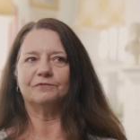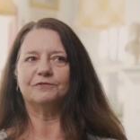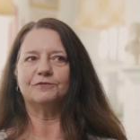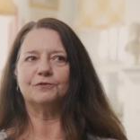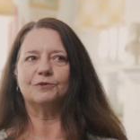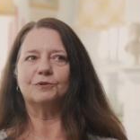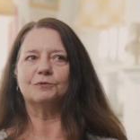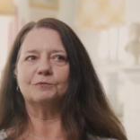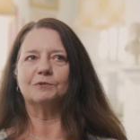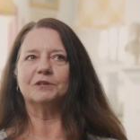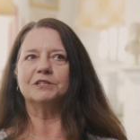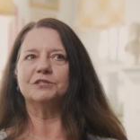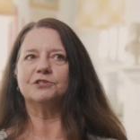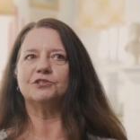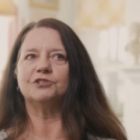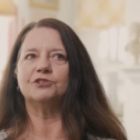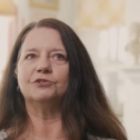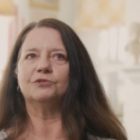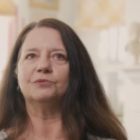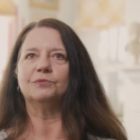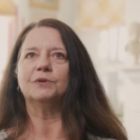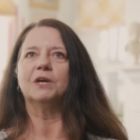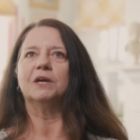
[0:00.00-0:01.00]
forward
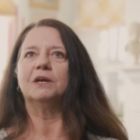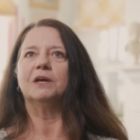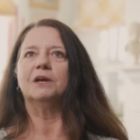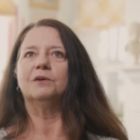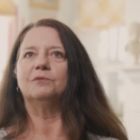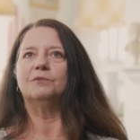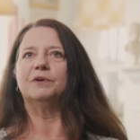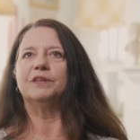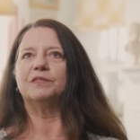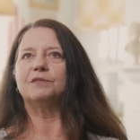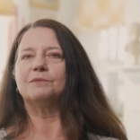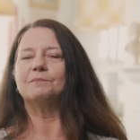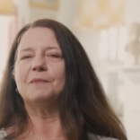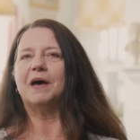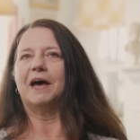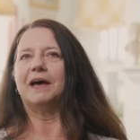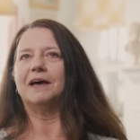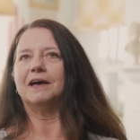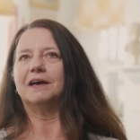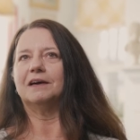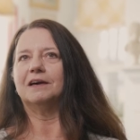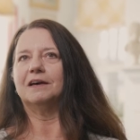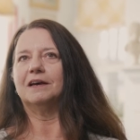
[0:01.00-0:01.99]
to, with
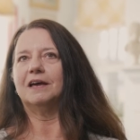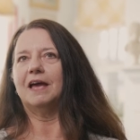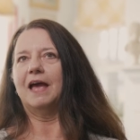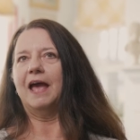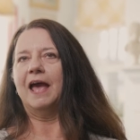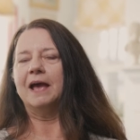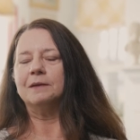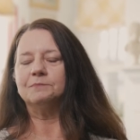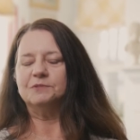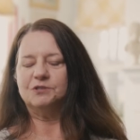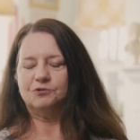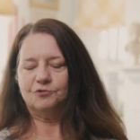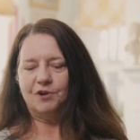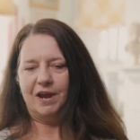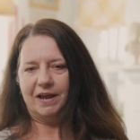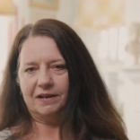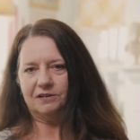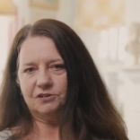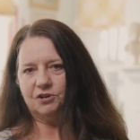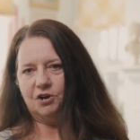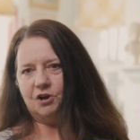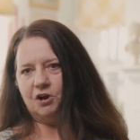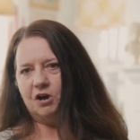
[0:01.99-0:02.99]
my
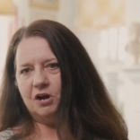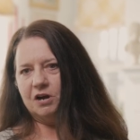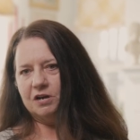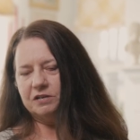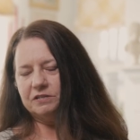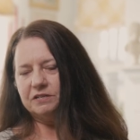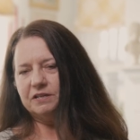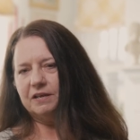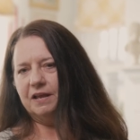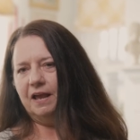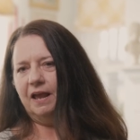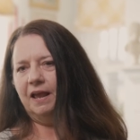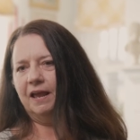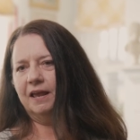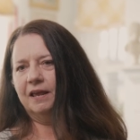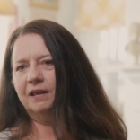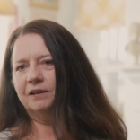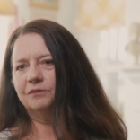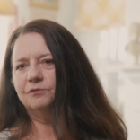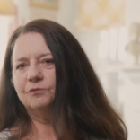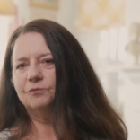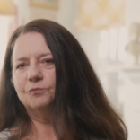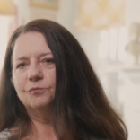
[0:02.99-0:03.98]
abstract art
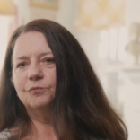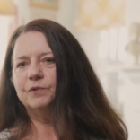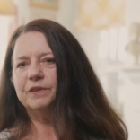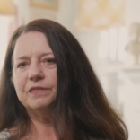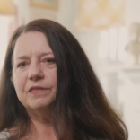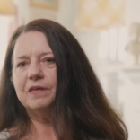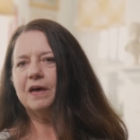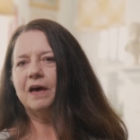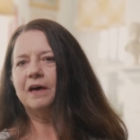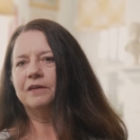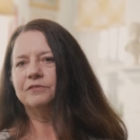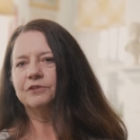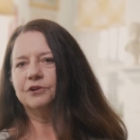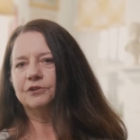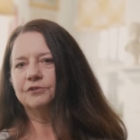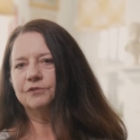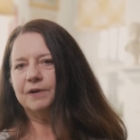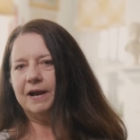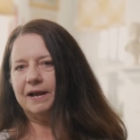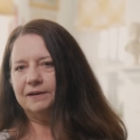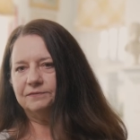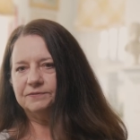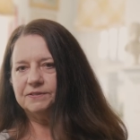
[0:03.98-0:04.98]
and with the other
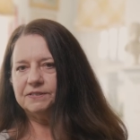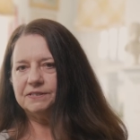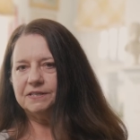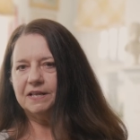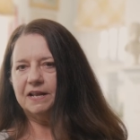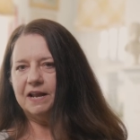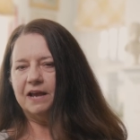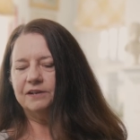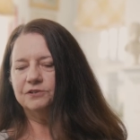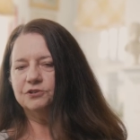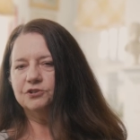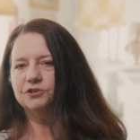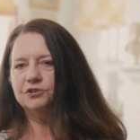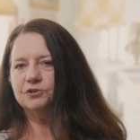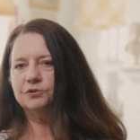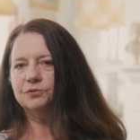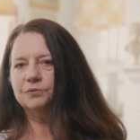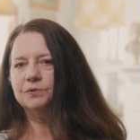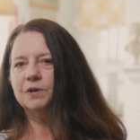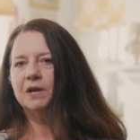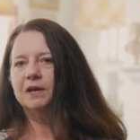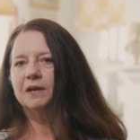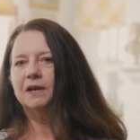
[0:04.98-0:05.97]
crafts that I
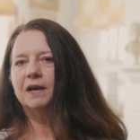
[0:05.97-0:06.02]
do,